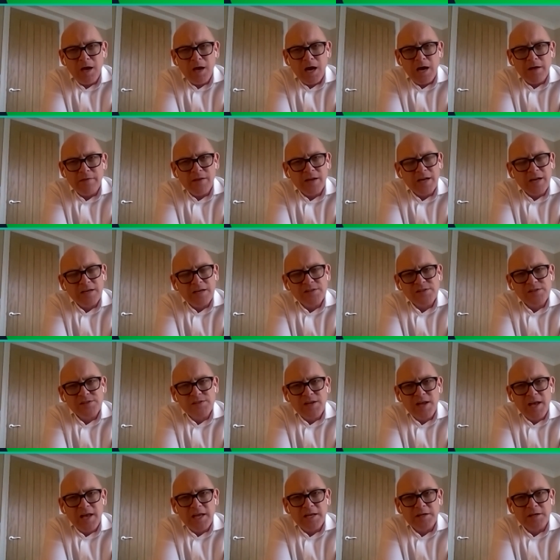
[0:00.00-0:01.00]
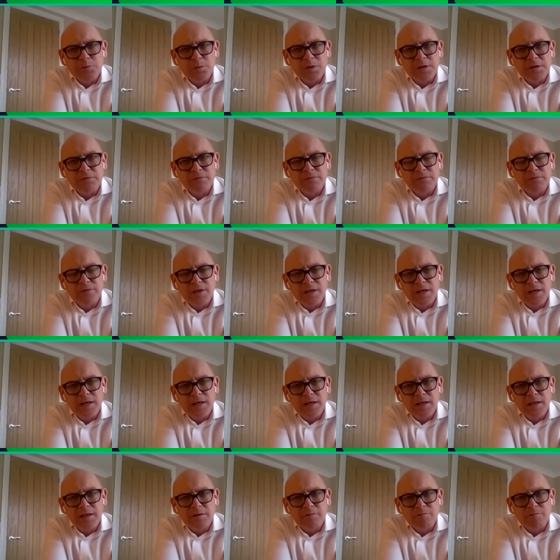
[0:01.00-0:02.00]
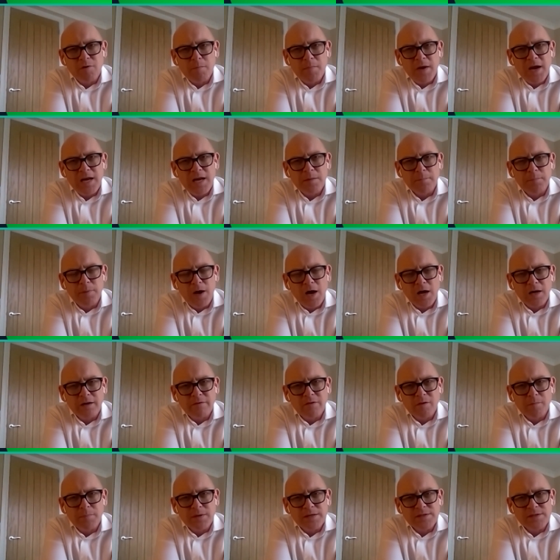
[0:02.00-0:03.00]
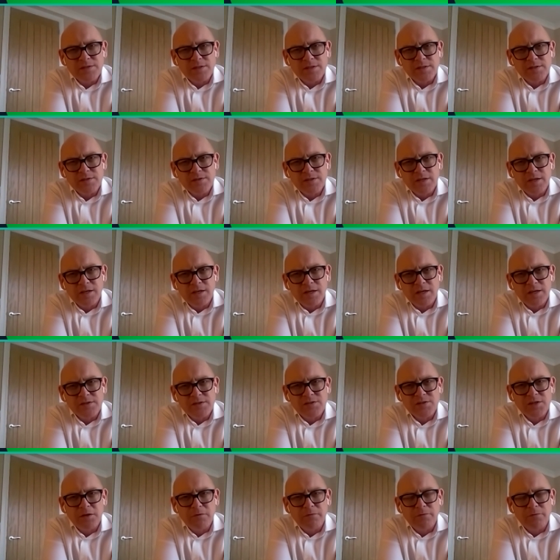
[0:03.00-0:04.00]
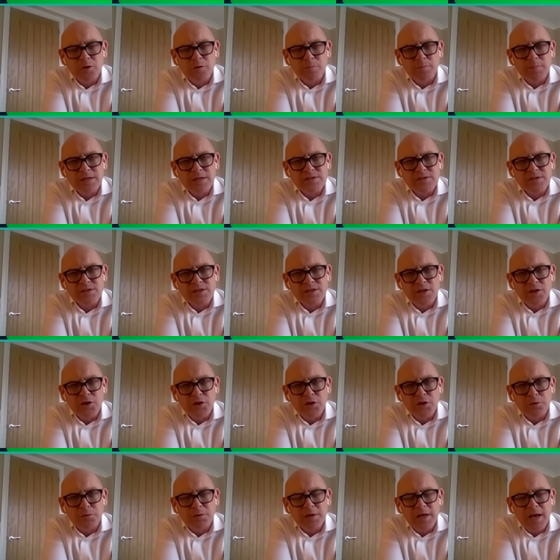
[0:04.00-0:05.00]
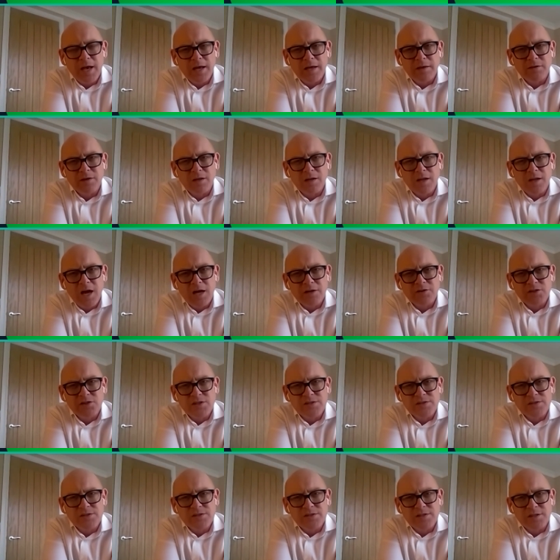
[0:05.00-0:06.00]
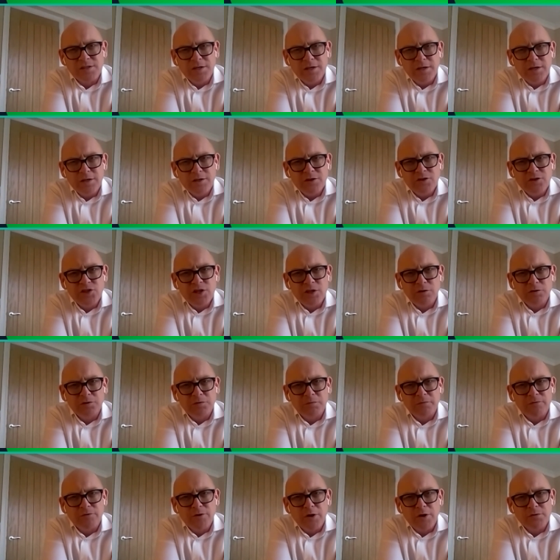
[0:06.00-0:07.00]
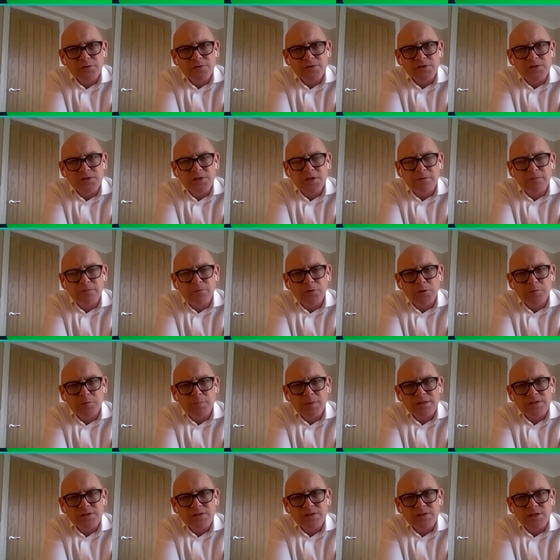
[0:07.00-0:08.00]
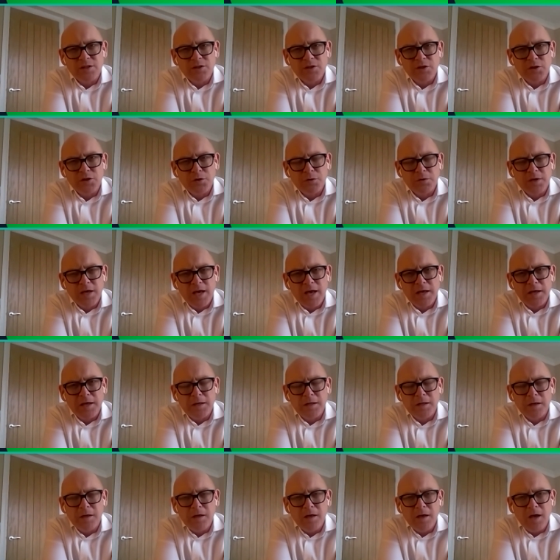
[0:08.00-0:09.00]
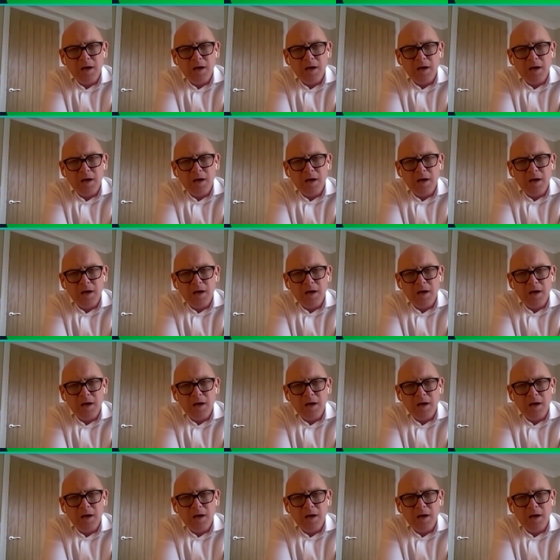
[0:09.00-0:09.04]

And then I stayed with the remaining part of the business, uh, a seafood business in the UK, the largest chilled and frozen seafood business in the UK